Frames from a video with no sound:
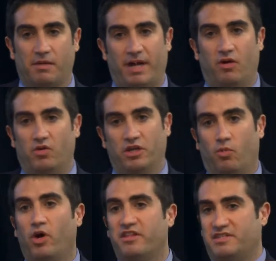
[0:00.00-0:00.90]
about, you know,
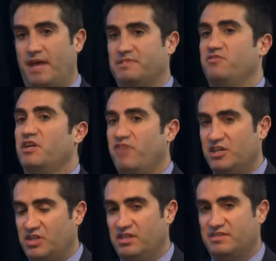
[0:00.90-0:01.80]
what are the types of
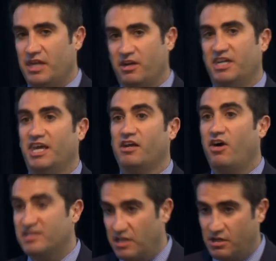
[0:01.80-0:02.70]
innovations that are going to get
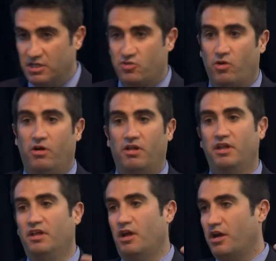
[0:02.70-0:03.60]
costs under control,
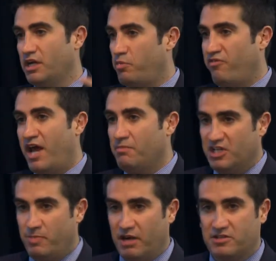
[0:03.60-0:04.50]
are going to provide a
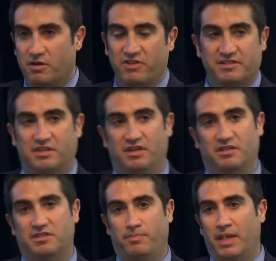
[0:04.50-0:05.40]
much better service to,
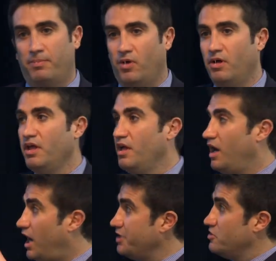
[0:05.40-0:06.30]
to people,
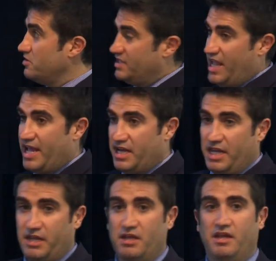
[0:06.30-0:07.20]

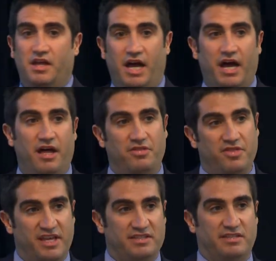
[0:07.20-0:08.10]
understanding uh,
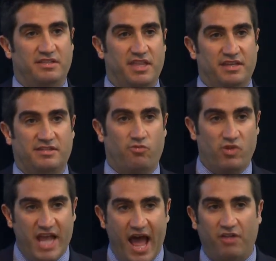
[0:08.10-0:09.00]
this, this
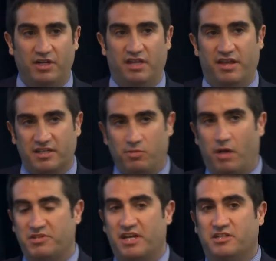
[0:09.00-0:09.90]
reality that a
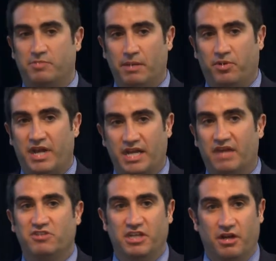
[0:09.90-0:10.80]
small percentage of people in any
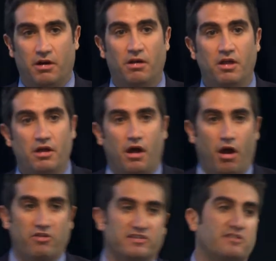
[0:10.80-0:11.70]
given year
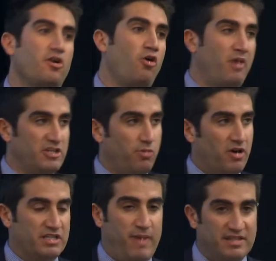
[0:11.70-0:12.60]
are so much more
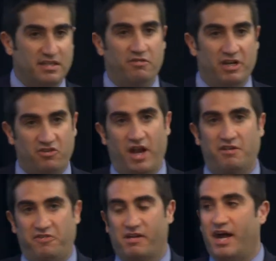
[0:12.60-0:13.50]
expensive and trying
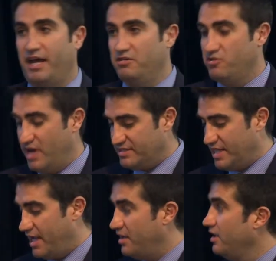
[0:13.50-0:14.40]
to figure out how to address
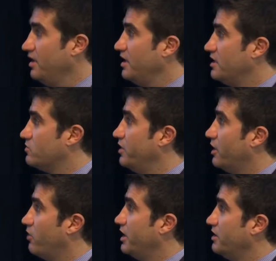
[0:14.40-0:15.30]
that is really
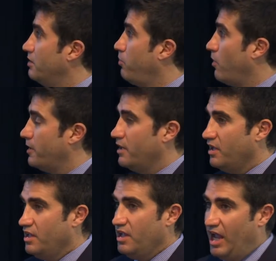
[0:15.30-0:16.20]
critically important.
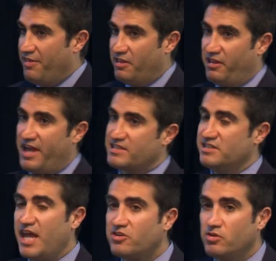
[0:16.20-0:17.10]
And then the last
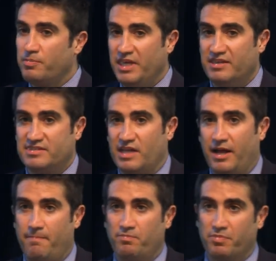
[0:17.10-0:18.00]
contextual piece
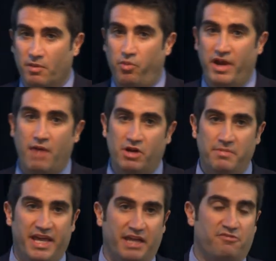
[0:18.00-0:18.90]
um, point I want to
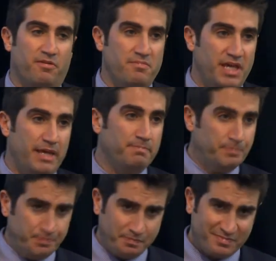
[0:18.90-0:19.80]
make, and for me,
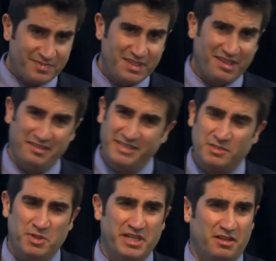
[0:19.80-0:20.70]
this has
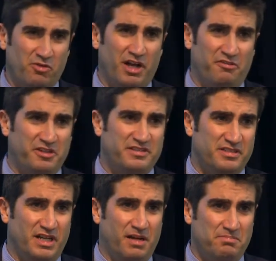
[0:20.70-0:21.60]
particular
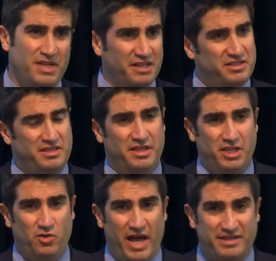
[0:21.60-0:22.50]
relevance um, not just in the
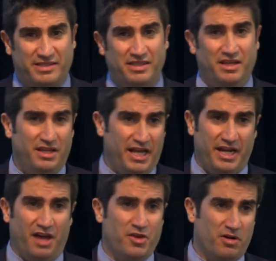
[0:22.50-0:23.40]
U.S. and
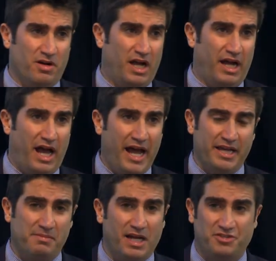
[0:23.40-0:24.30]
other uh,
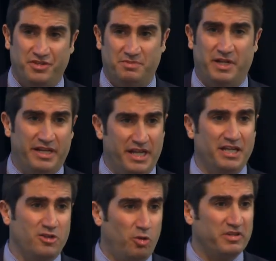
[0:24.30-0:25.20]
high-income countries, but in, in,
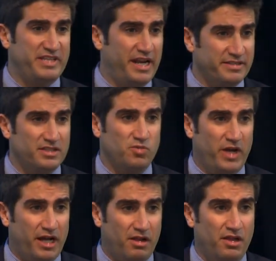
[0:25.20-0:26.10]
global settings as
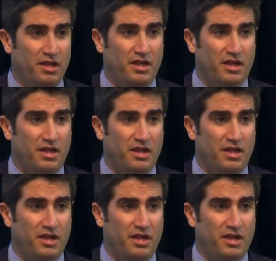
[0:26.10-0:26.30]
well.